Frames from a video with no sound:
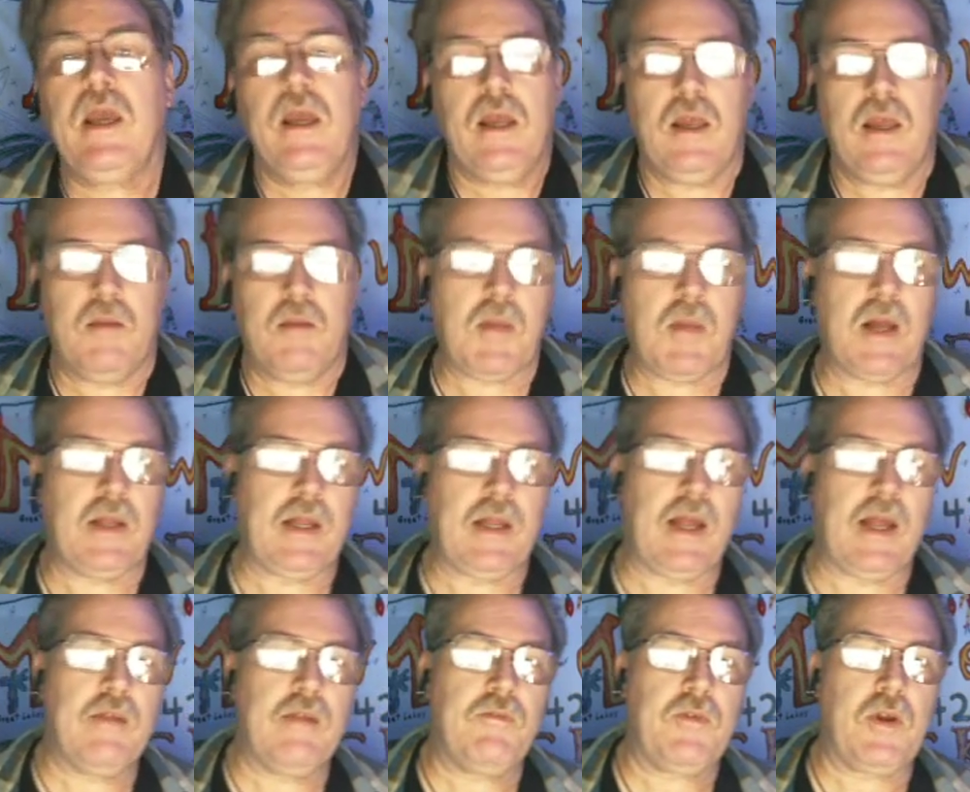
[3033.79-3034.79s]
in my
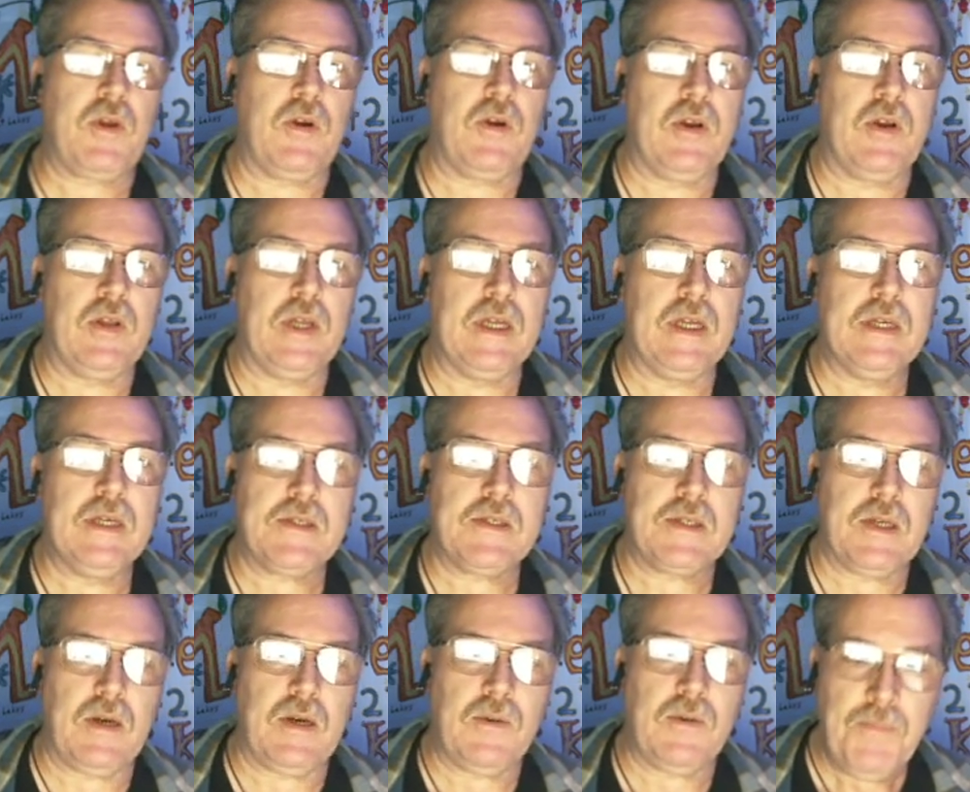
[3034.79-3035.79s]
life currently.
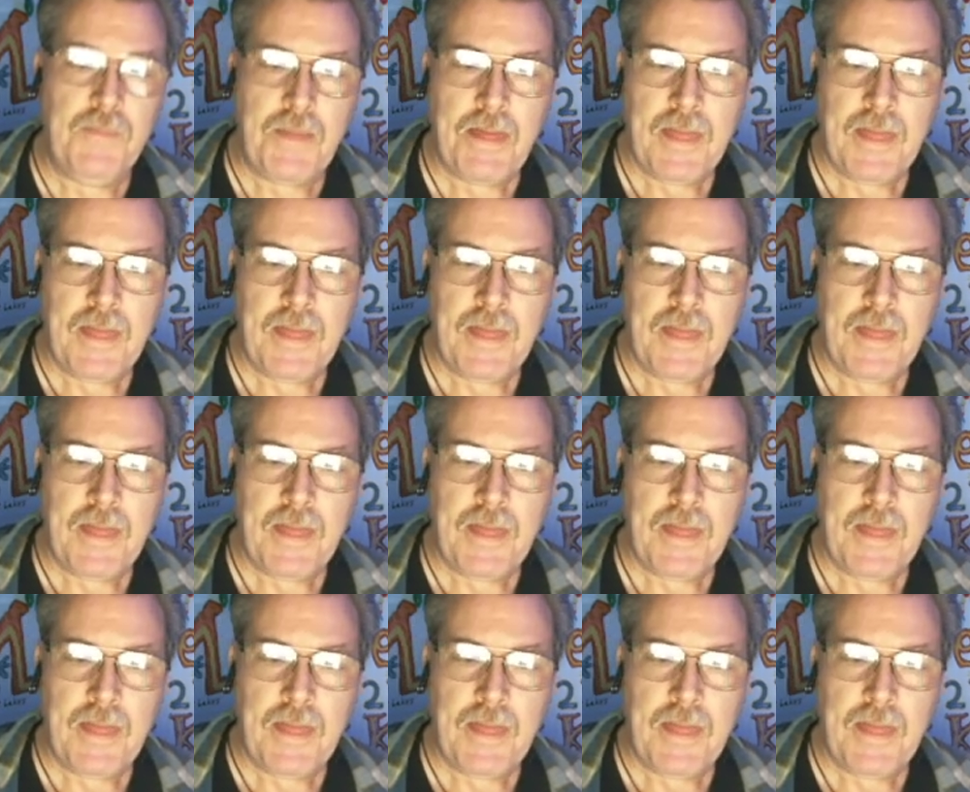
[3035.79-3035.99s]
So